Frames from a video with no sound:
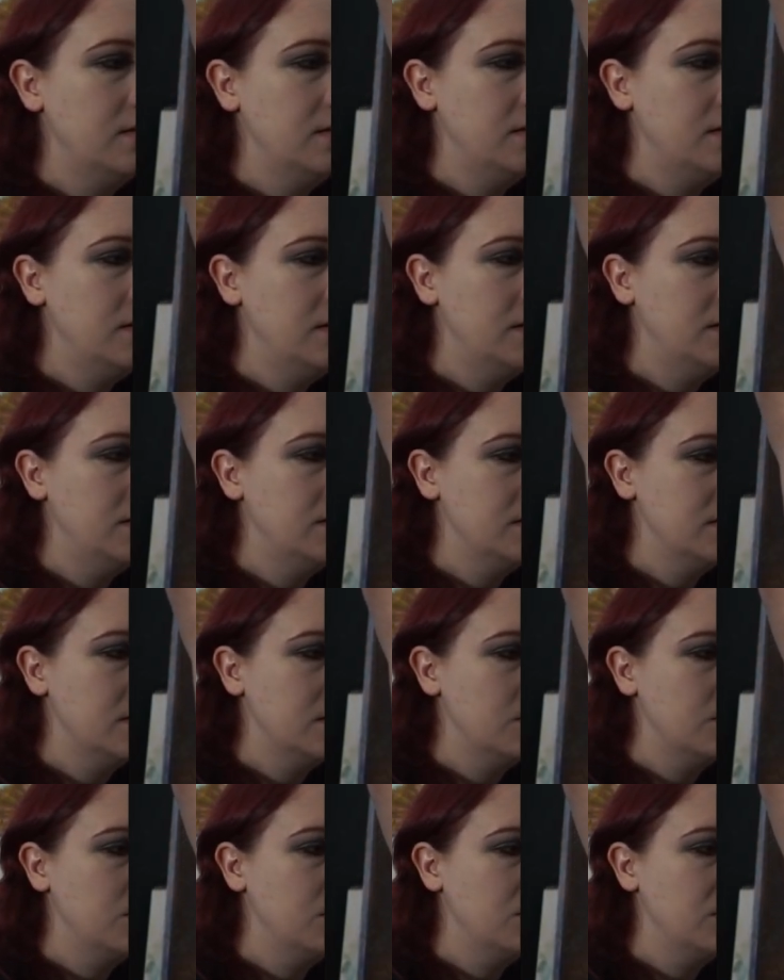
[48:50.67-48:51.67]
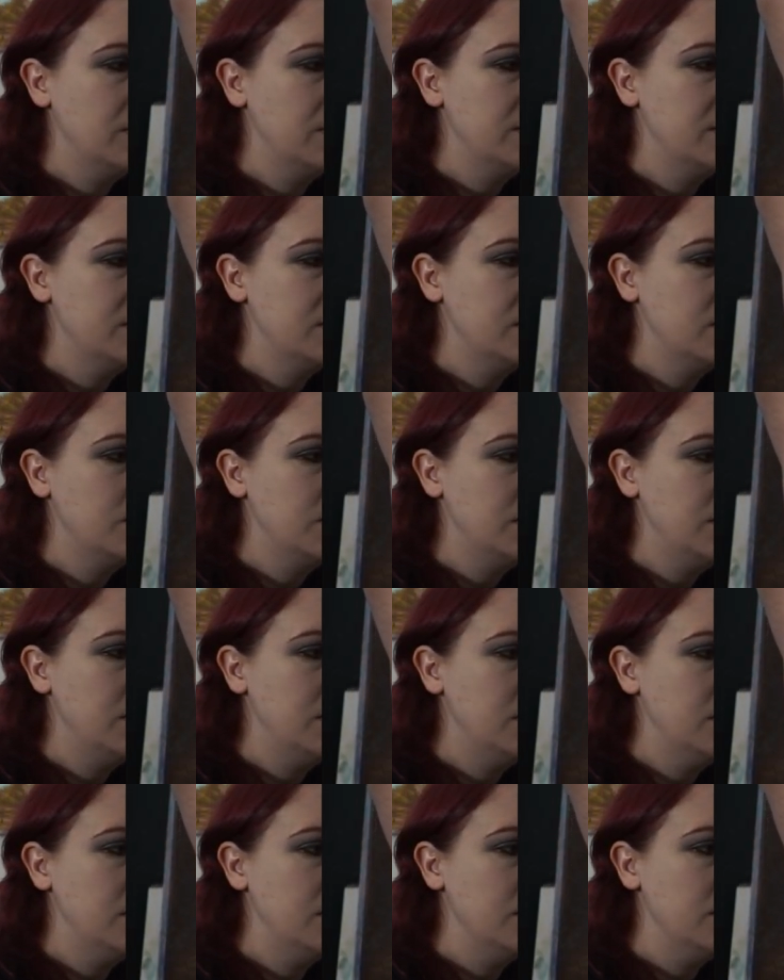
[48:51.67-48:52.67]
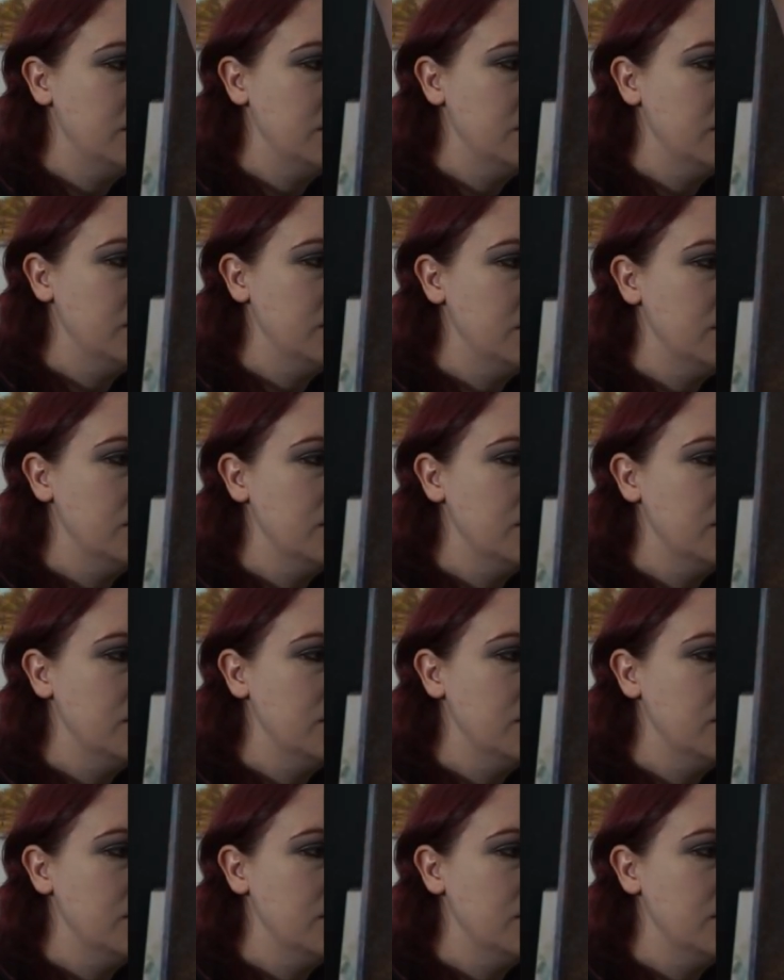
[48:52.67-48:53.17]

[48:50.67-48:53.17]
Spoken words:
And just a couple more inches up here.